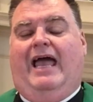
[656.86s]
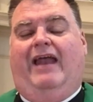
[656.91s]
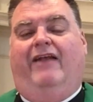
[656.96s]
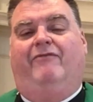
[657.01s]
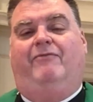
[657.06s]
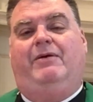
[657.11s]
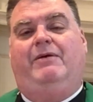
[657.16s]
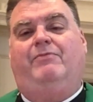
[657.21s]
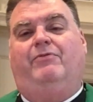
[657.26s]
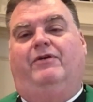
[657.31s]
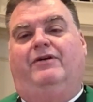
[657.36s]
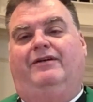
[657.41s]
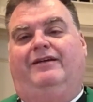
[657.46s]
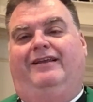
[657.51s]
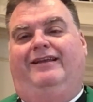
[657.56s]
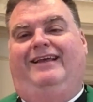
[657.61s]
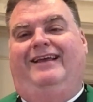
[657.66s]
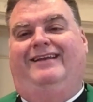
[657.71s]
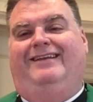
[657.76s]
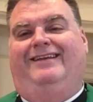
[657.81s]
and if people
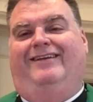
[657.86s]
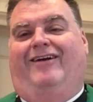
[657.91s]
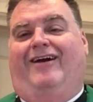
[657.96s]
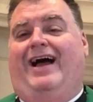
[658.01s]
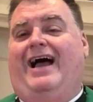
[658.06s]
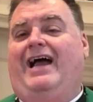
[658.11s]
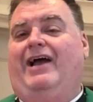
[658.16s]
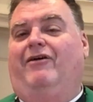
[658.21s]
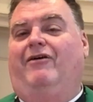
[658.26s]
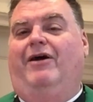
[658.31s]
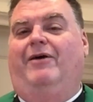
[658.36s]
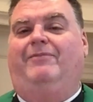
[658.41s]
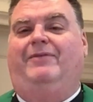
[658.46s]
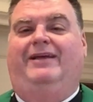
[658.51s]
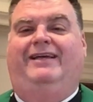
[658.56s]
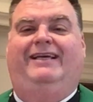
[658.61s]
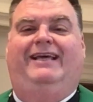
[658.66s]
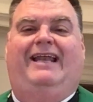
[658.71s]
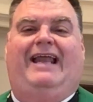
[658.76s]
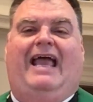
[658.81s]
can get their ire up, they
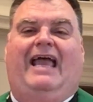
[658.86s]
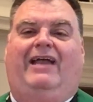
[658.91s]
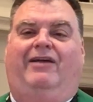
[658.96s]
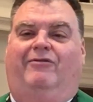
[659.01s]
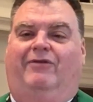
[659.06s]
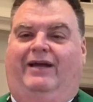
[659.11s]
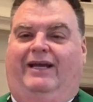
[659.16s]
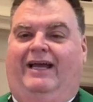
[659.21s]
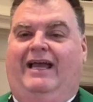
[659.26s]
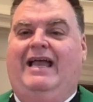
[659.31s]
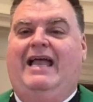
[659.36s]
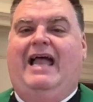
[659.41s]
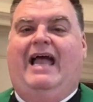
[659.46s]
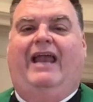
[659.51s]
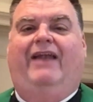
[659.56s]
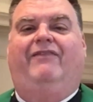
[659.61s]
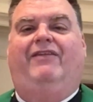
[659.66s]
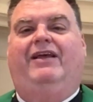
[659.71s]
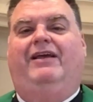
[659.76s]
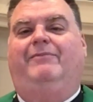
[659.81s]
can get angry.
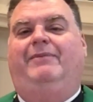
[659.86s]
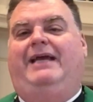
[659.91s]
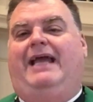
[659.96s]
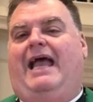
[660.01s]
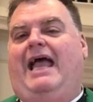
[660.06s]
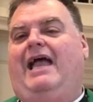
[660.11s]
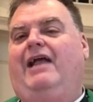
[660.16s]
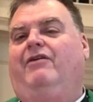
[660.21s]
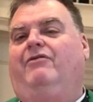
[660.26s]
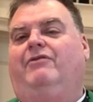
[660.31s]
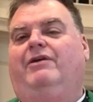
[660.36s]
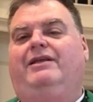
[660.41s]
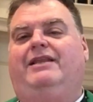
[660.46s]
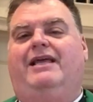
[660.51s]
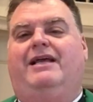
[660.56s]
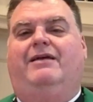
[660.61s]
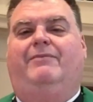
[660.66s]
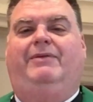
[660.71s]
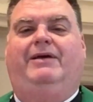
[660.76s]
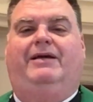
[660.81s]
And if they can be angry,
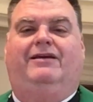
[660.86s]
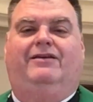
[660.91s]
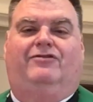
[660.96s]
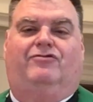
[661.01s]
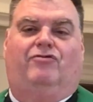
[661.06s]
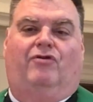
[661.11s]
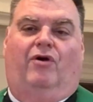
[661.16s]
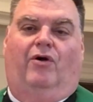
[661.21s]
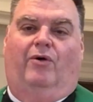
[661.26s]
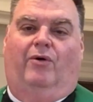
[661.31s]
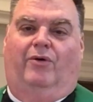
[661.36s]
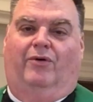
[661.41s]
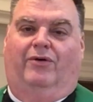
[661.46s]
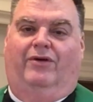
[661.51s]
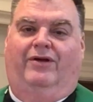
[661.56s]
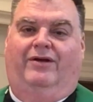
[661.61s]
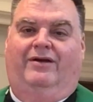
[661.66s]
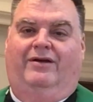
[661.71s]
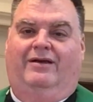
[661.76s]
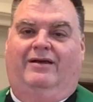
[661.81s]
they can be controlled.